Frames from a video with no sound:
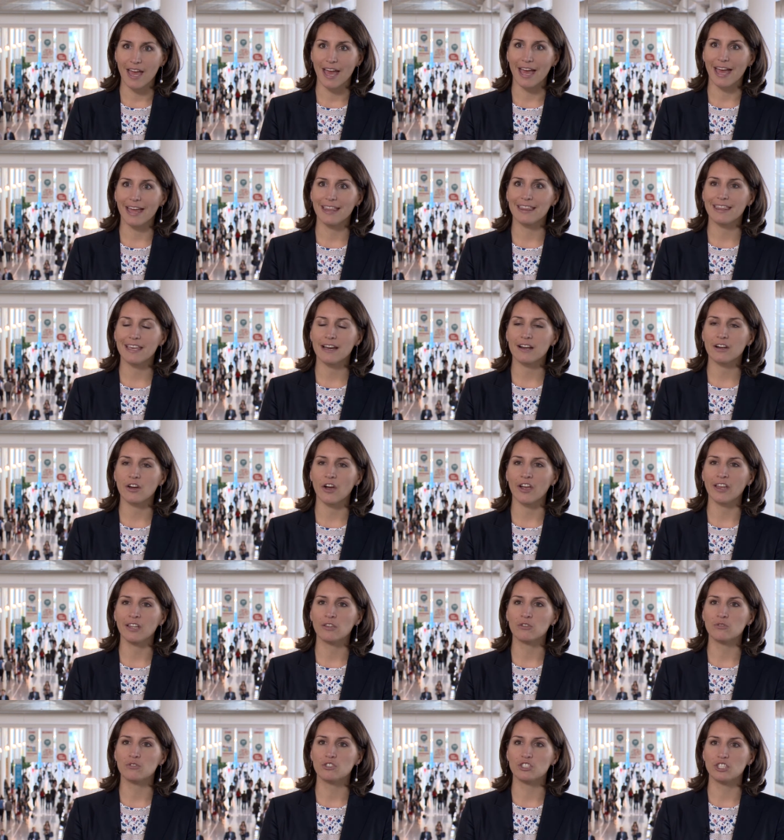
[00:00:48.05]
and they are
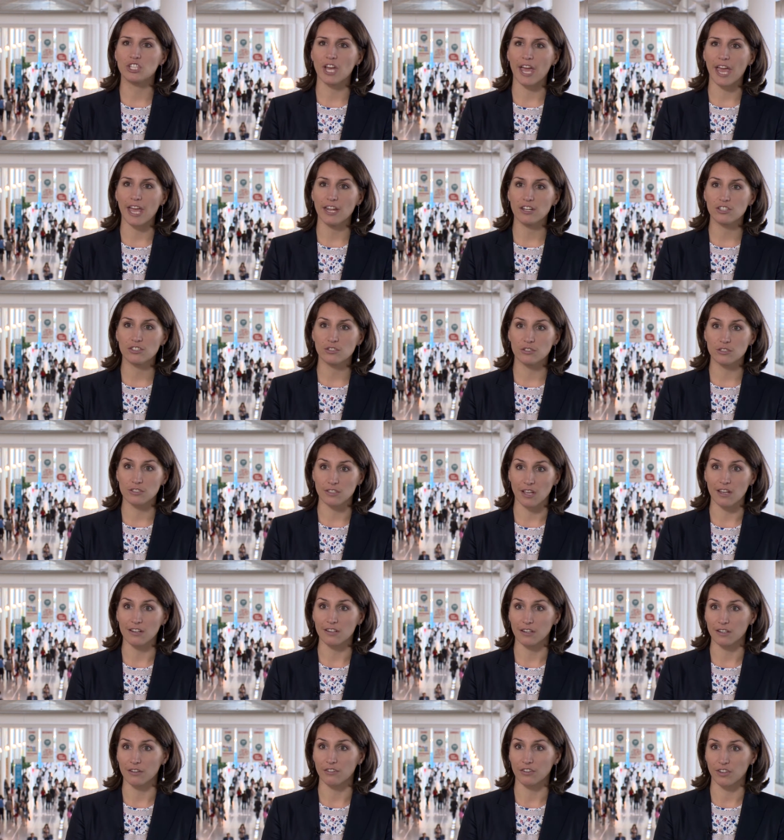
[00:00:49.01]
going to change the
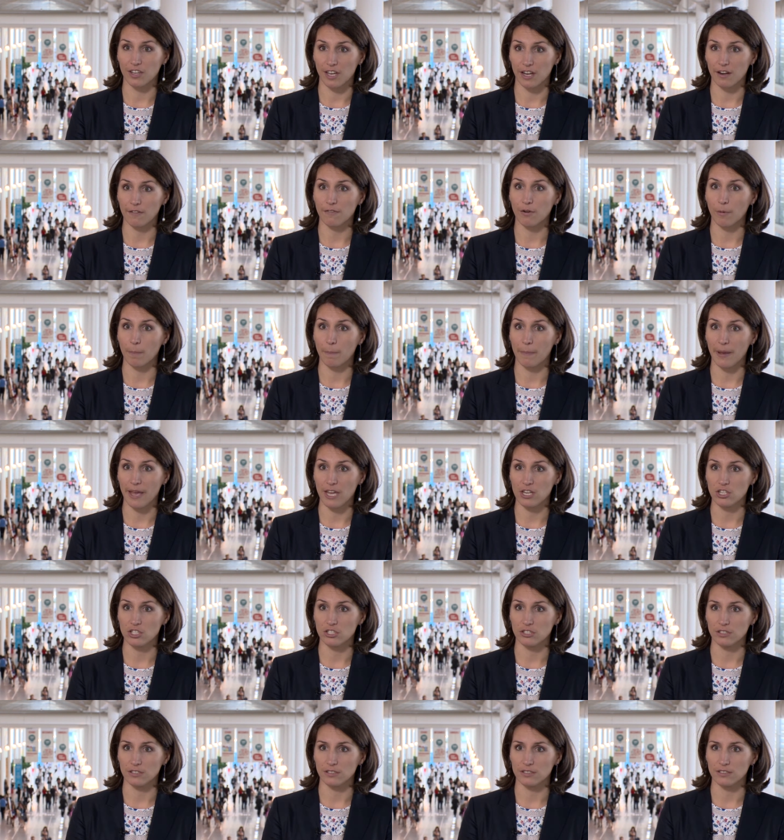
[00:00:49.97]
standard of care for
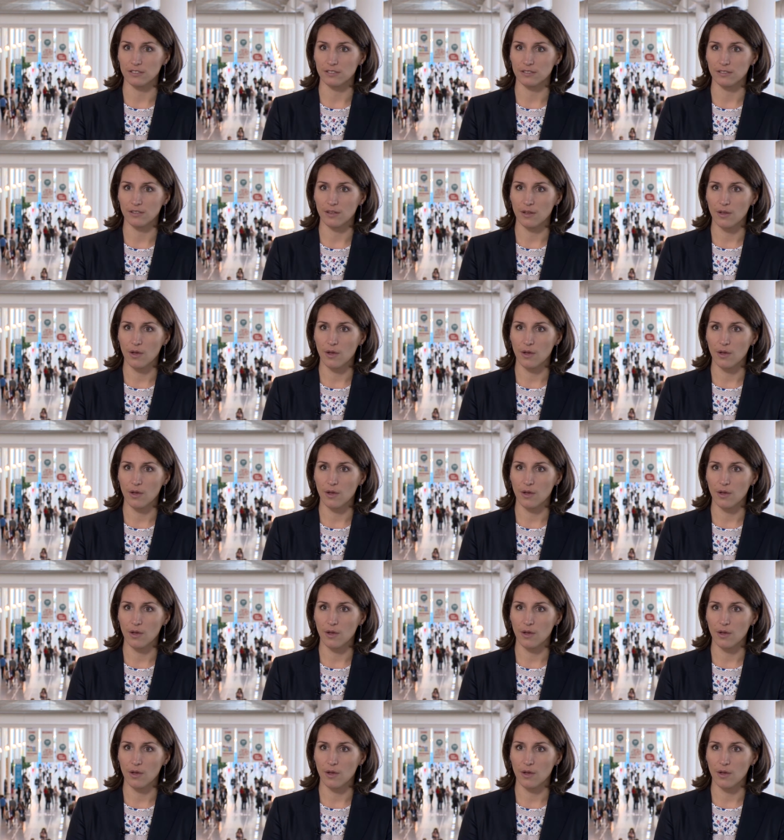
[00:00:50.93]
patients.